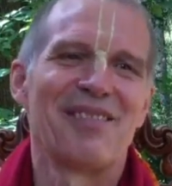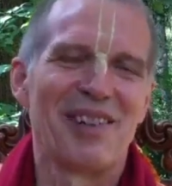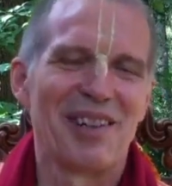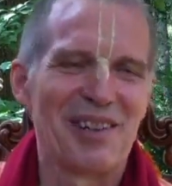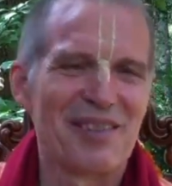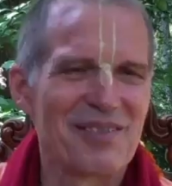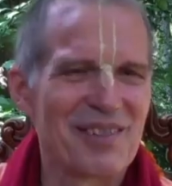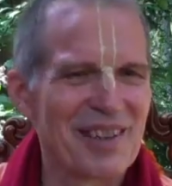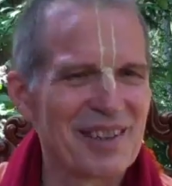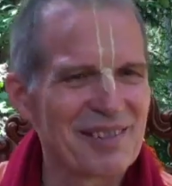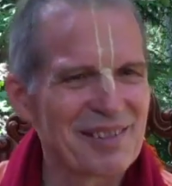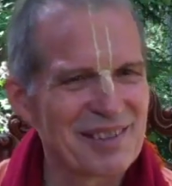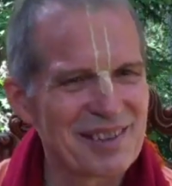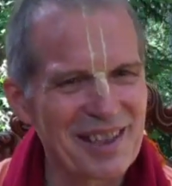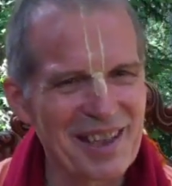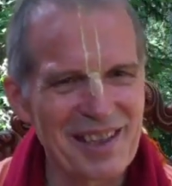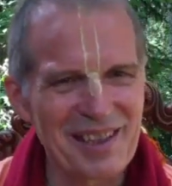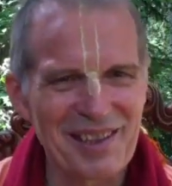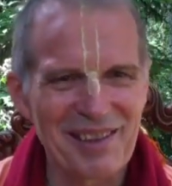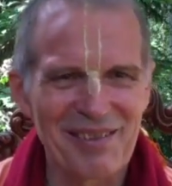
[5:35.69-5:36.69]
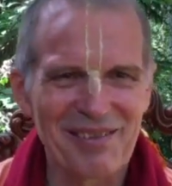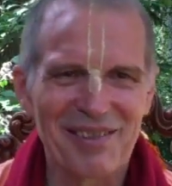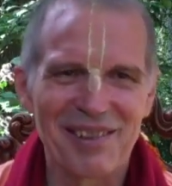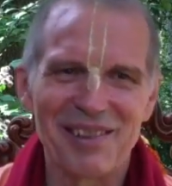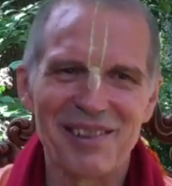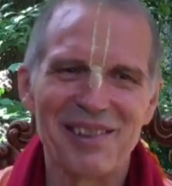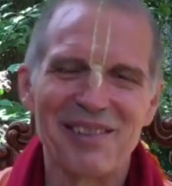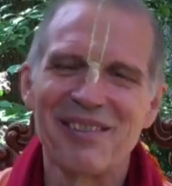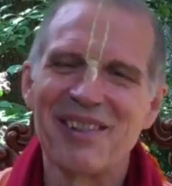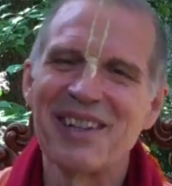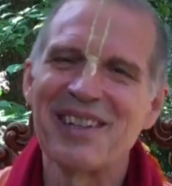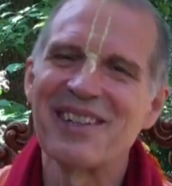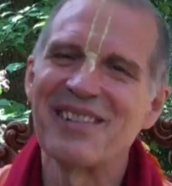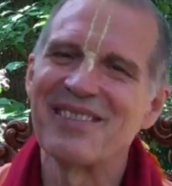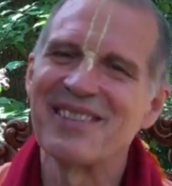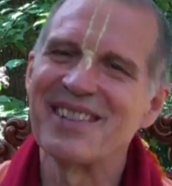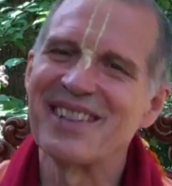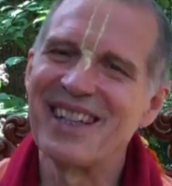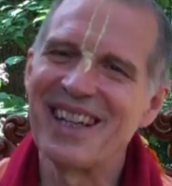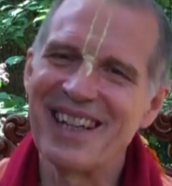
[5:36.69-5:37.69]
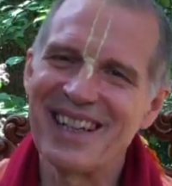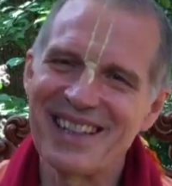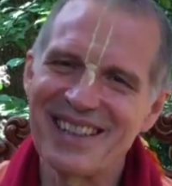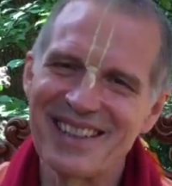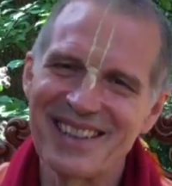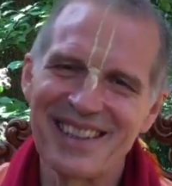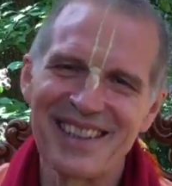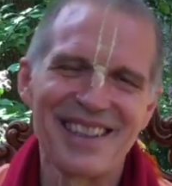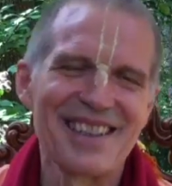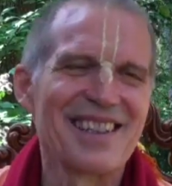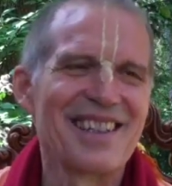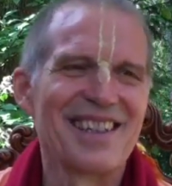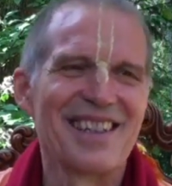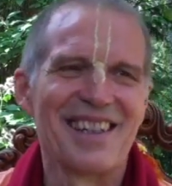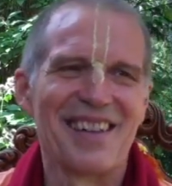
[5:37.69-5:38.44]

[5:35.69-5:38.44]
Prabhupada, thank you for your wonderful lecture.